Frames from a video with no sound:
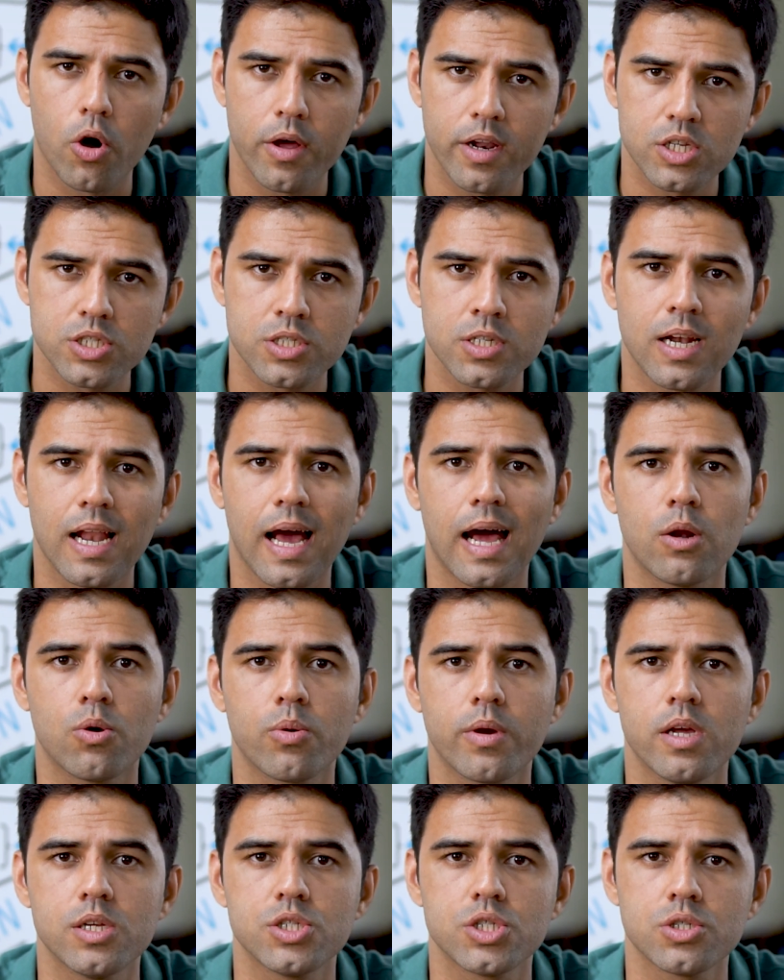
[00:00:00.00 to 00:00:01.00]
original
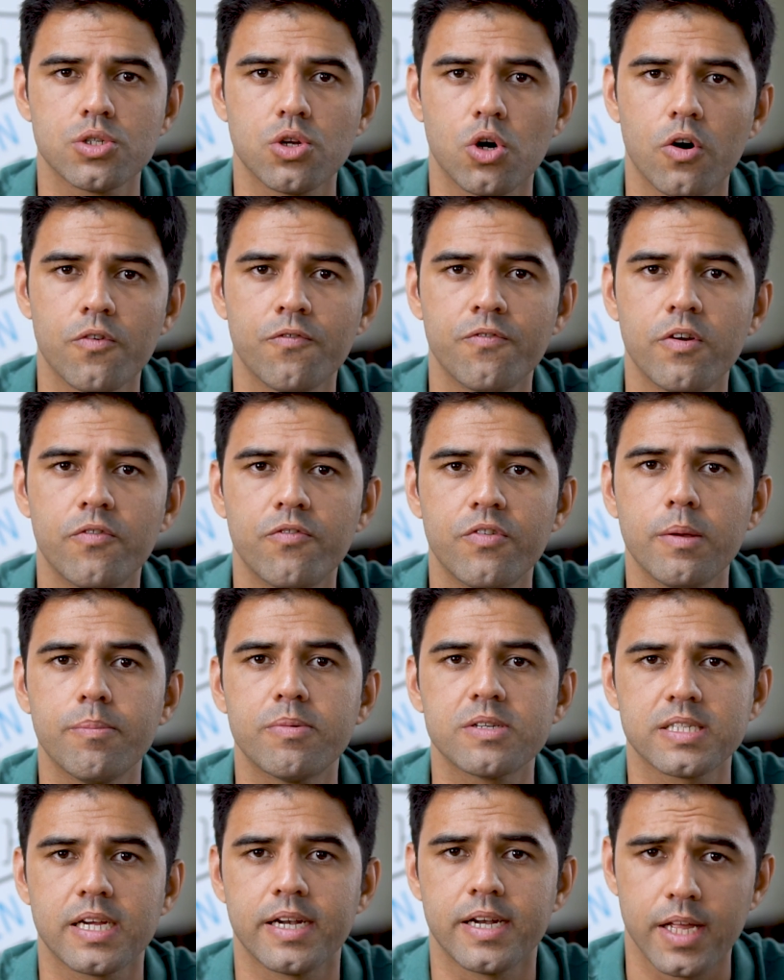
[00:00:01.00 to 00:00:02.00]
allocation of
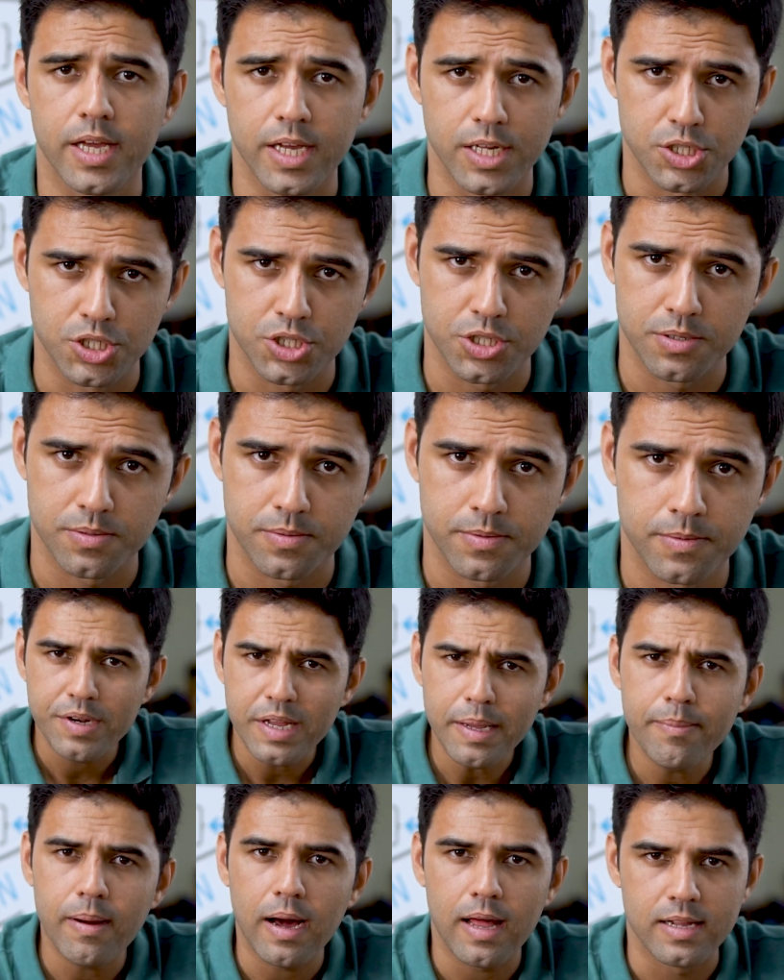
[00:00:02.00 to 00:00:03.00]
50% each. So
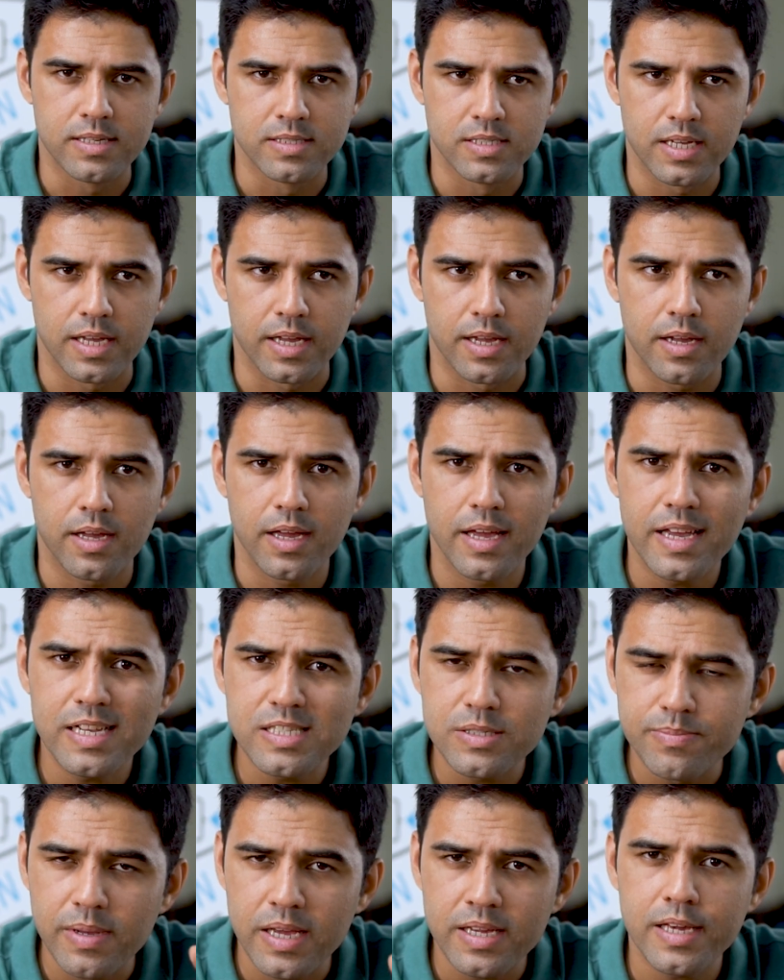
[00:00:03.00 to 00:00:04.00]
rebalancing
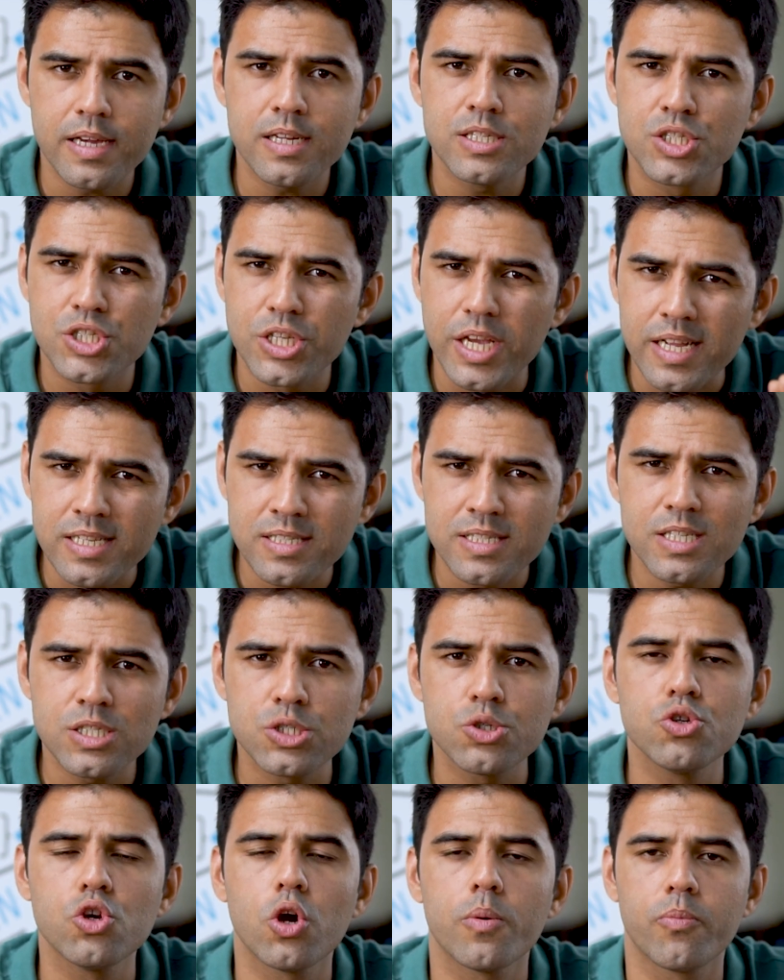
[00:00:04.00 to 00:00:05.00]
is making changes
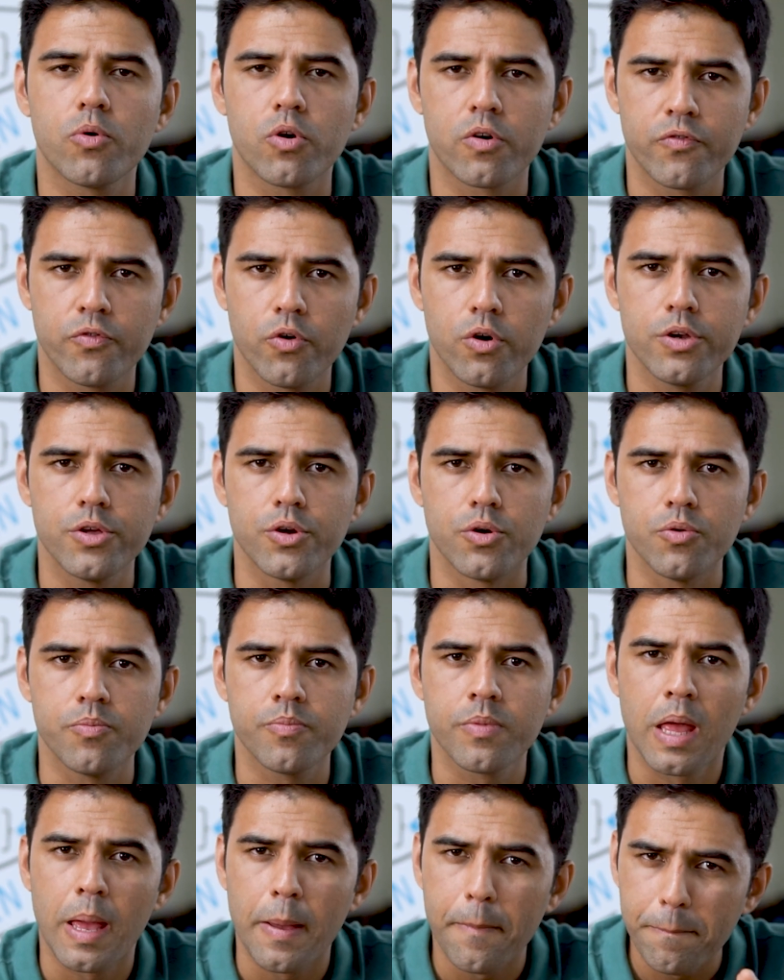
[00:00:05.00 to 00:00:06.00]
to your portfolio
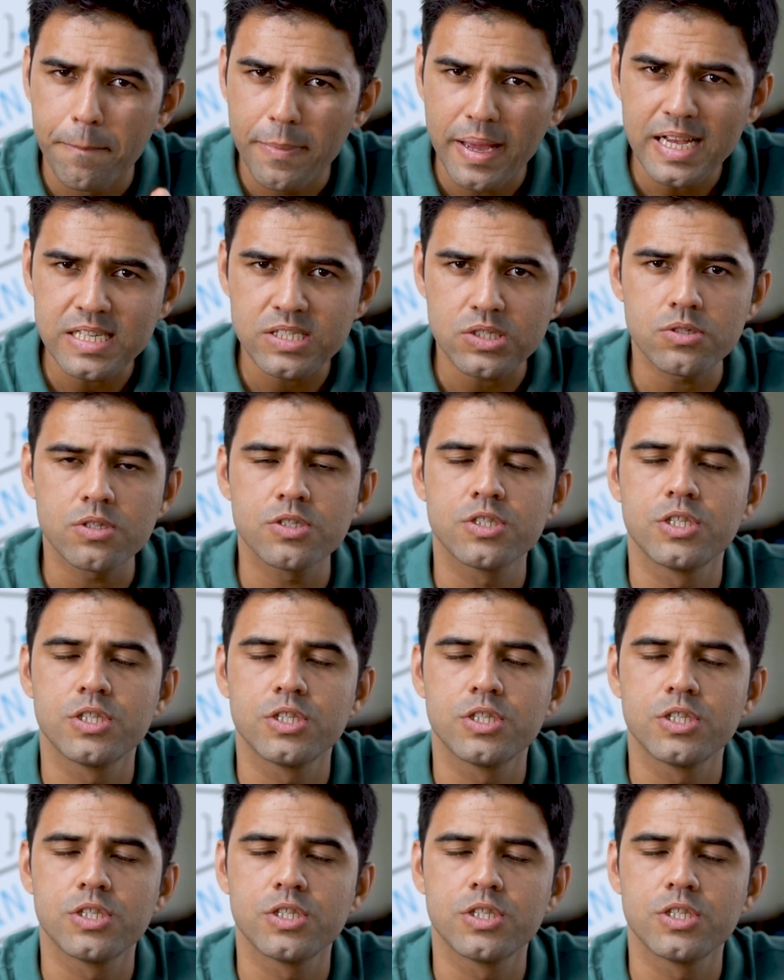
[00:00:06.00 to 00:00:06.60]
based on the